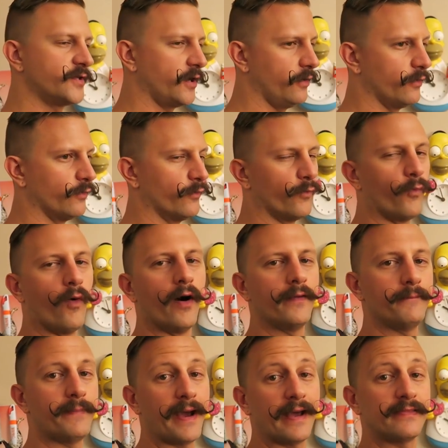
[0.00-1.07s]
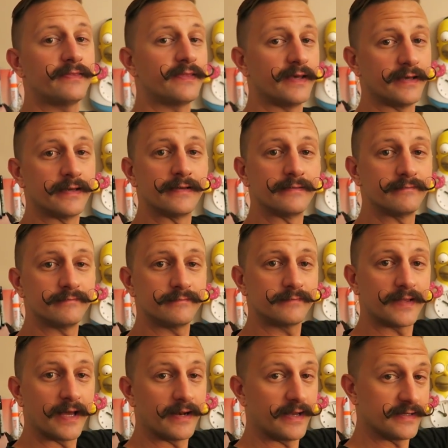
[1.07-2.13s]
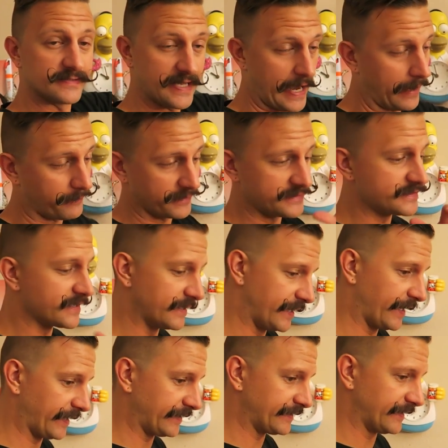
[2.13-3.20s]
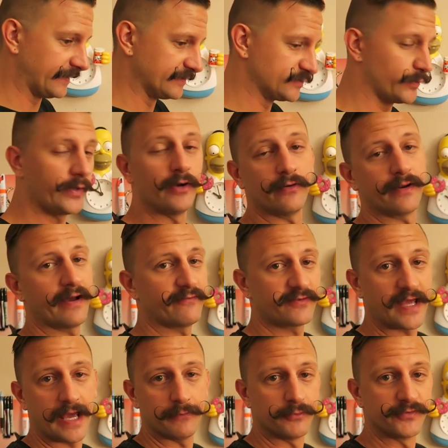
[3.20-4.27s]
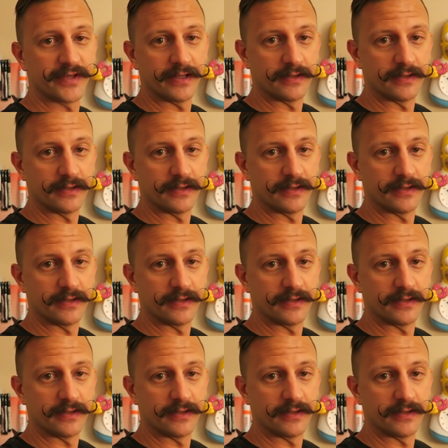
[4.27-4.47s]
So one bad thing that has happened tonight is we don't have cable